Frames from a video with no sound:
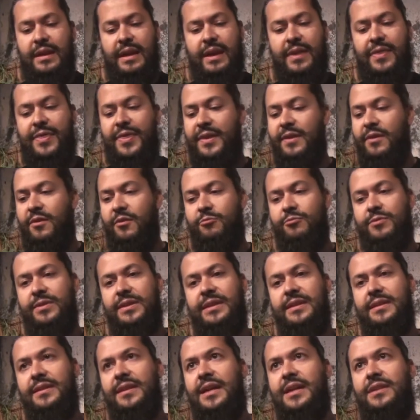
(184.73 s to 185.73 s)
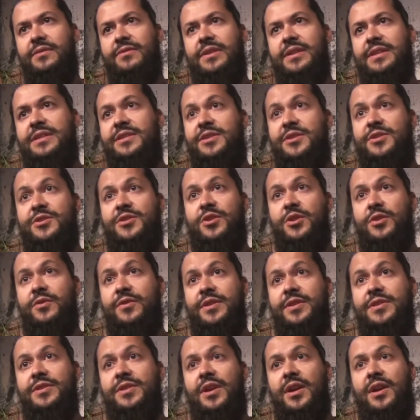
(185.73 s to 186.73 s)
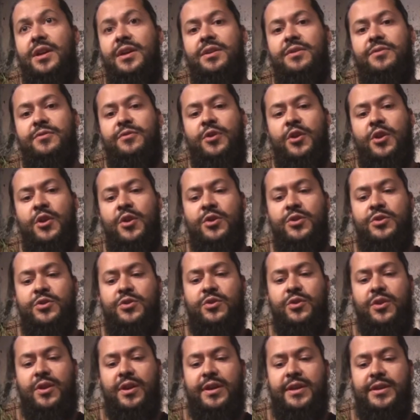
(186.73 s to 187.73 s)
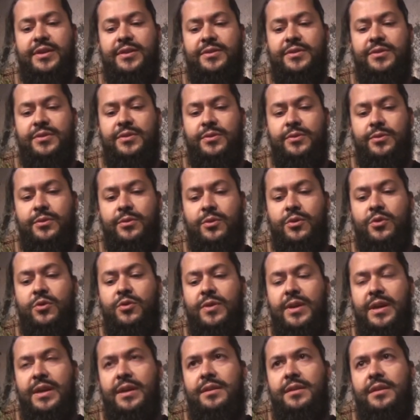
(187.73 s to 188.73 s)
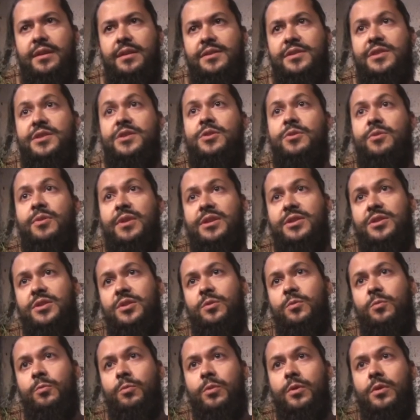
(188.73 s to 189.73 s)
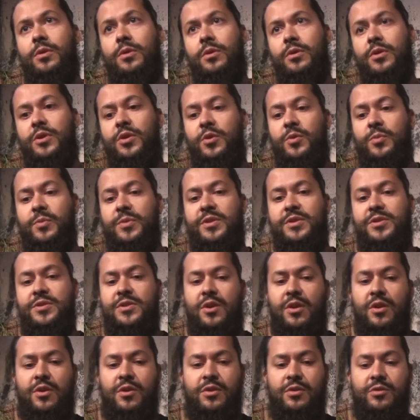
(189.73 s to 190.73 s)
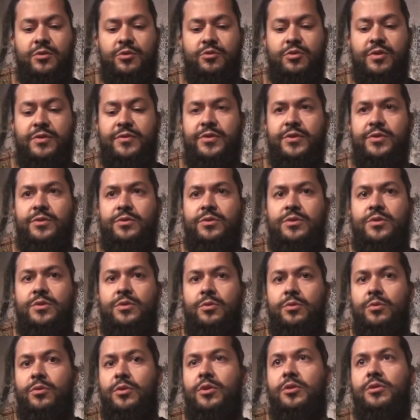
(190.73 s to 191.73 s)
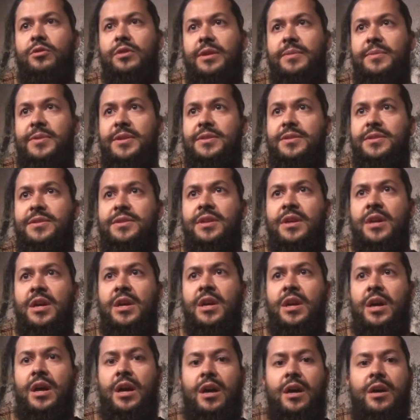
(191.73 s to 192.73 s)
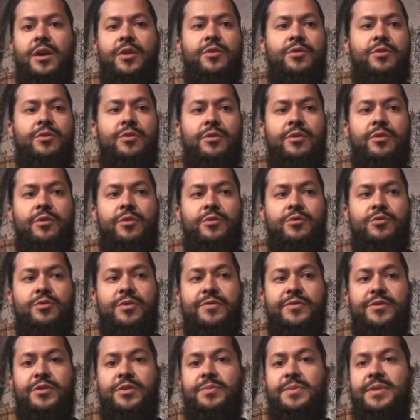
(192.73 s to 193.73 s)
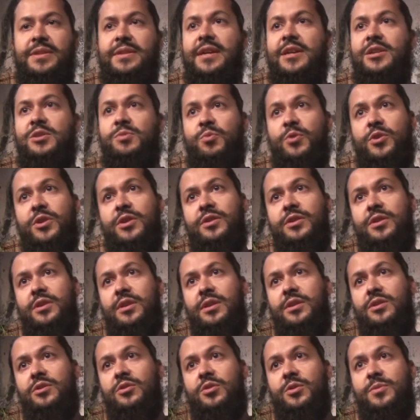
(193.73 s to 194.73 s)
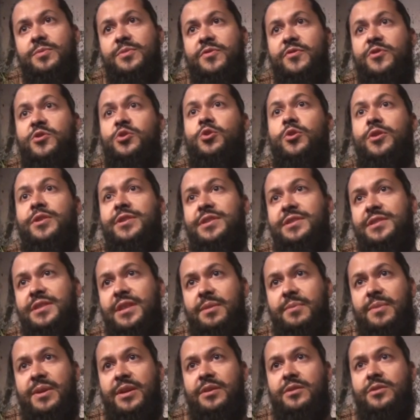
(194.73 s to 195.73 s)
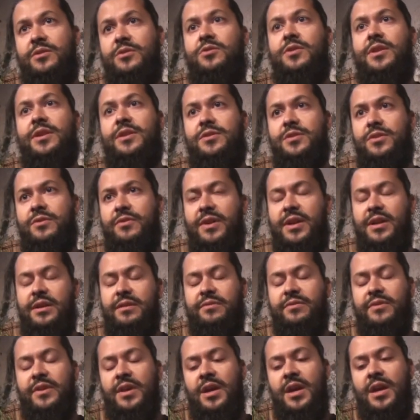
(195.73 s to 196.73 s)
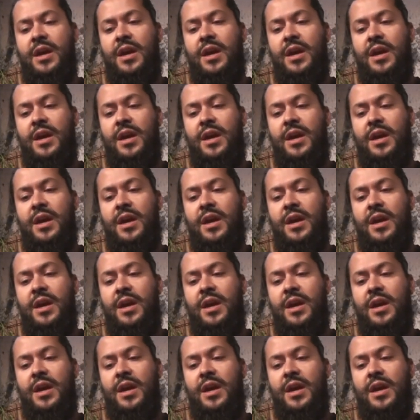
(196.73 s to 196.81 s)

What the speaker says: I think really a lot of it is in service of trying to create a situation where humans are driven to their limits. They're driven to be desperate in terms of the choices they make to try to survive.